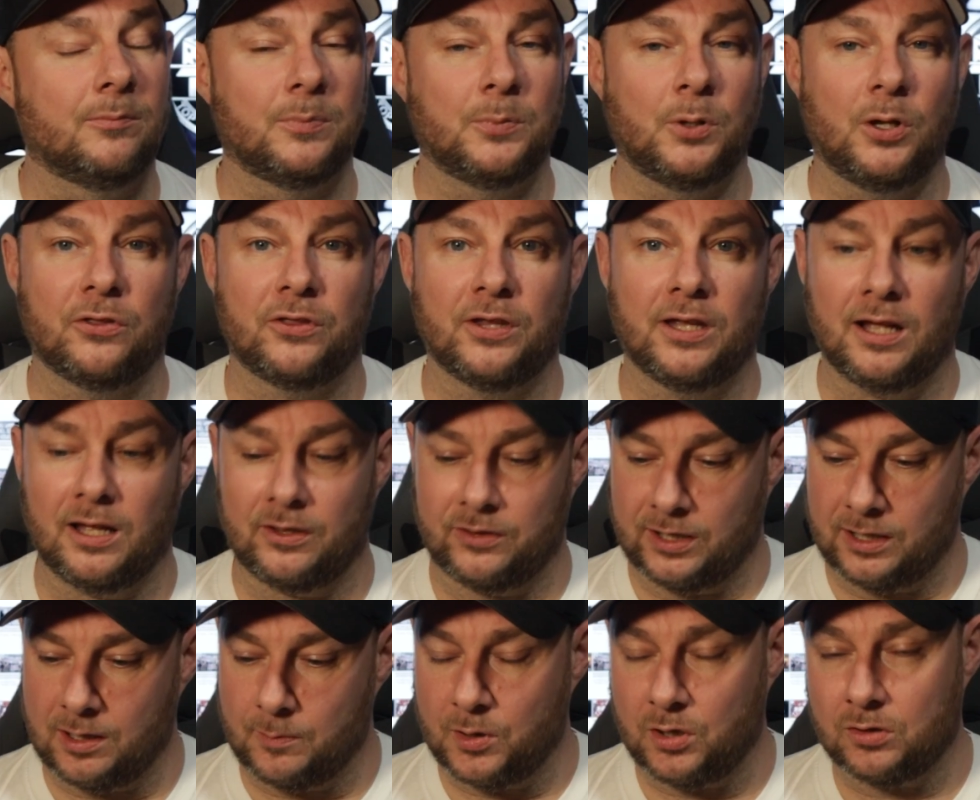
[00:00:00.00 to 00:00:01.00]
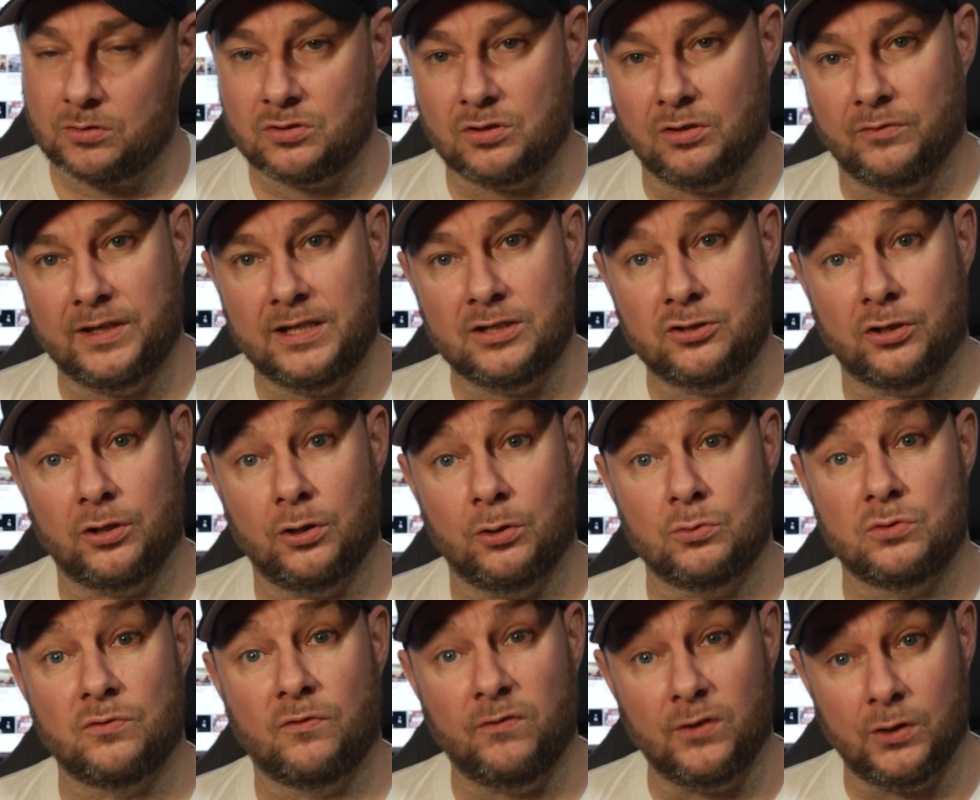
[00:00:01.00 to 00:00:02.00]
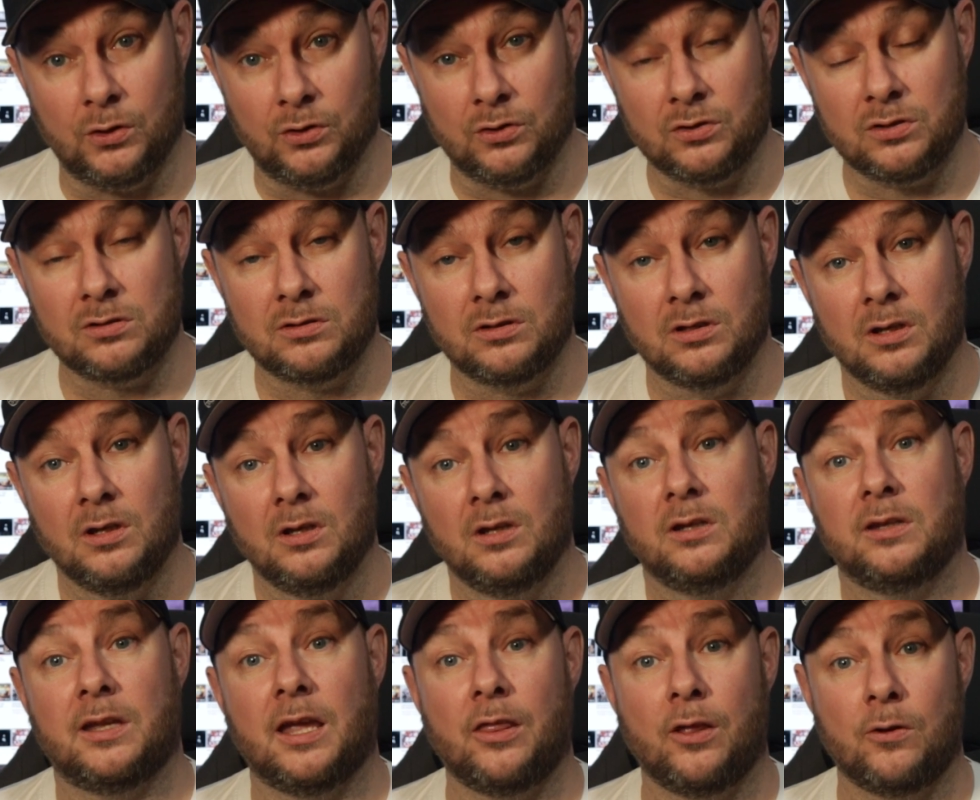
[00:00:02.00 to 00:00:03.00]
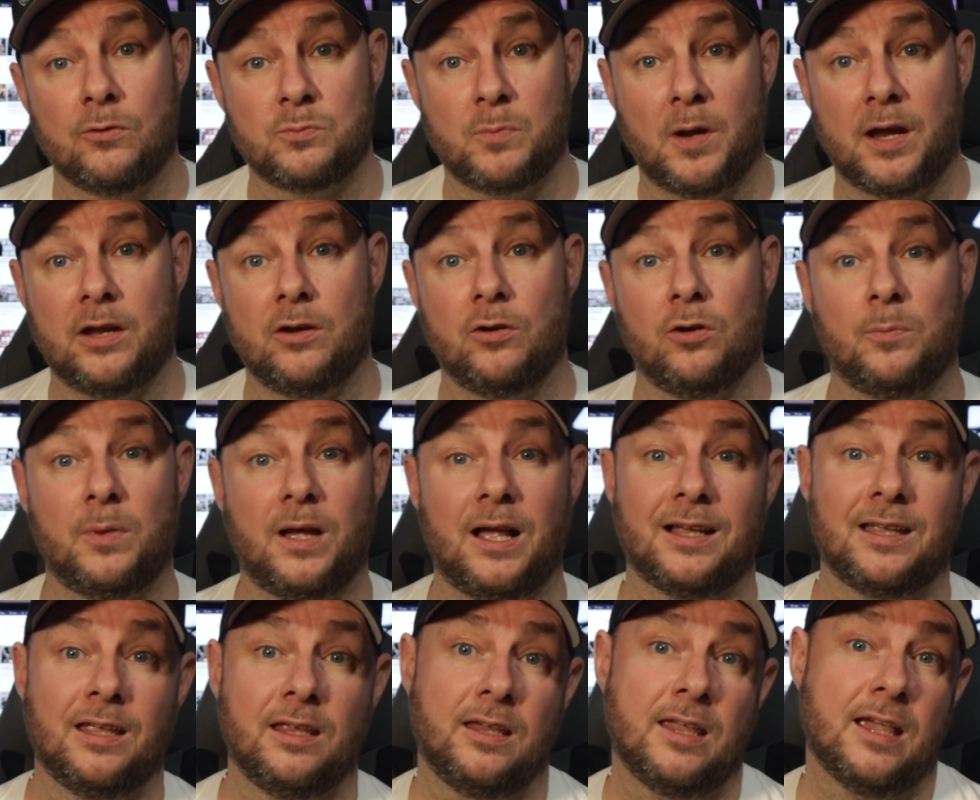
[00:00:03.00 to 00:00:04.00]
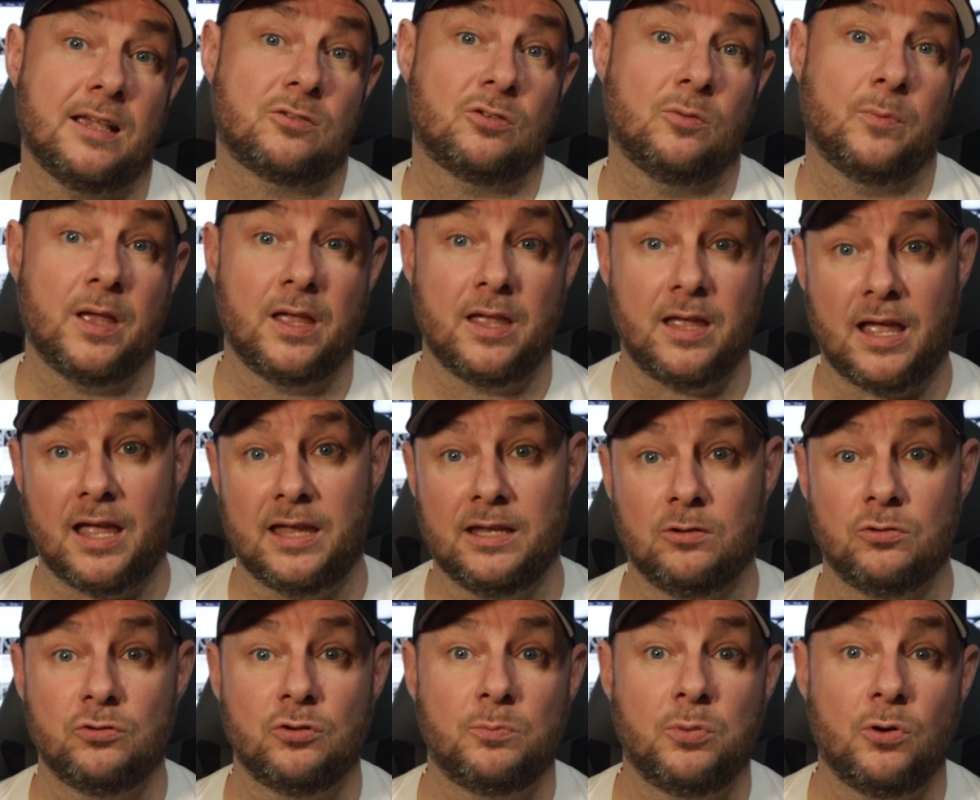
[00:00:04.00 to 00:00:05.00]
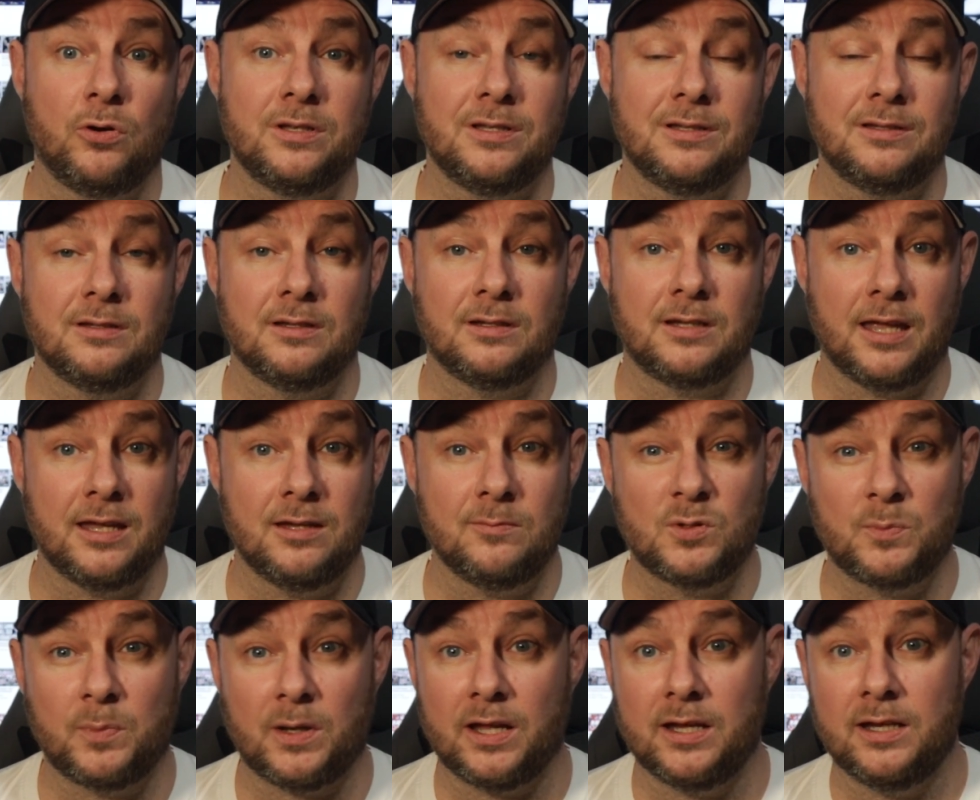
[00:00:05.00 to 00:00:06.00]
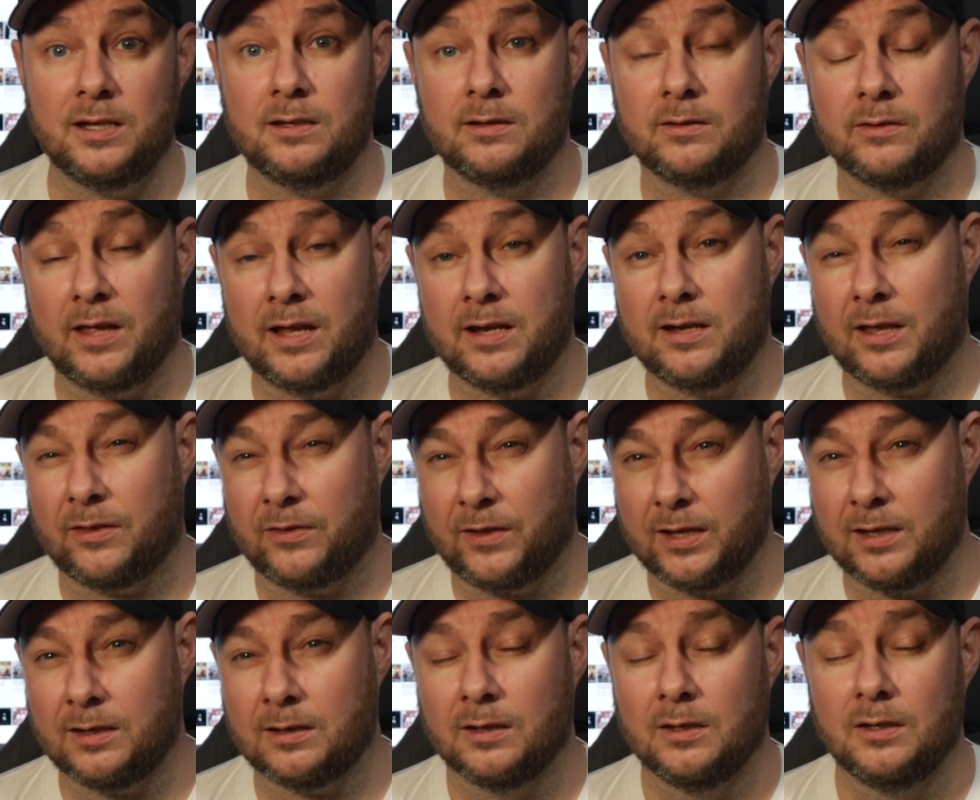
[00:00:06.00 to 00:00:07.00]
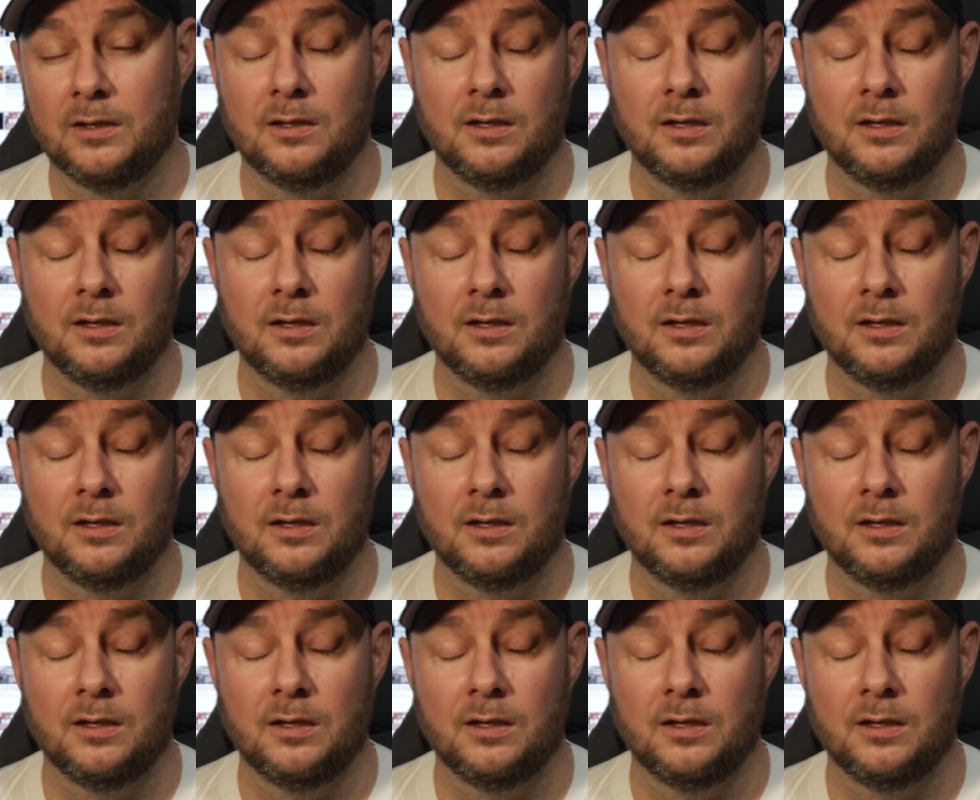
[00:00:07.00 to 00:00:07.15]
But I think a box of each of those first, get those painted up. I can get some 800 point games played then, I think.